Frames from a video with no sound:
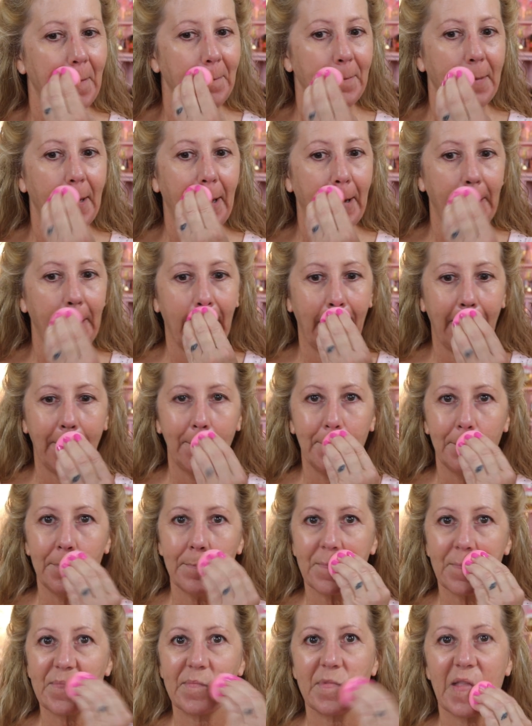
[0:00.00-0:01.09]
But
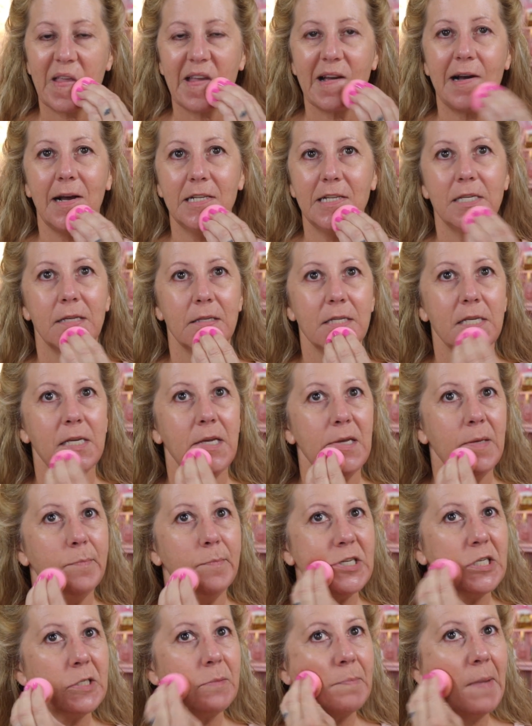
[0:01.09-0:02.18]
I just keep
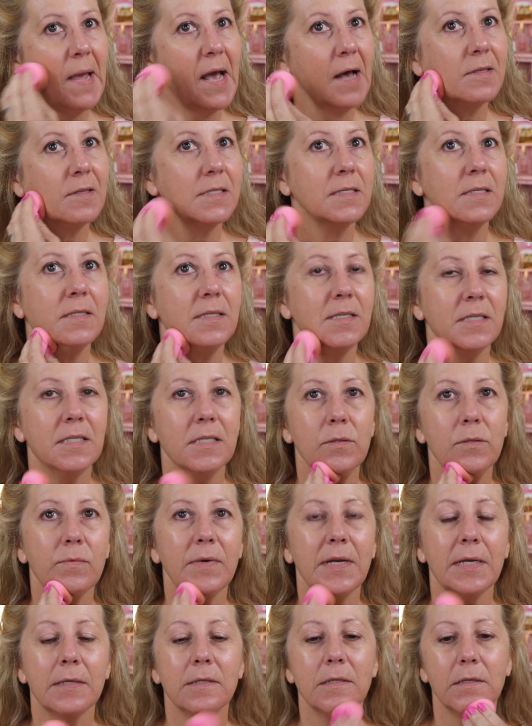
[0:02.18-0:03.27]
pouncing this
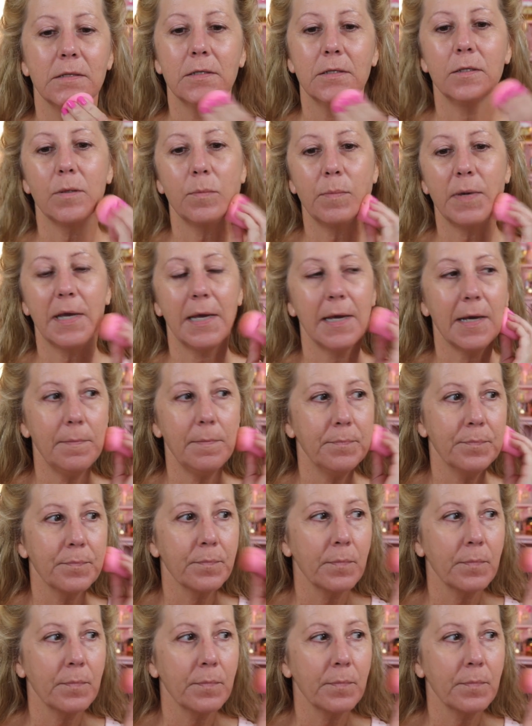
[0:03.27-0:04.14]
around a little bit.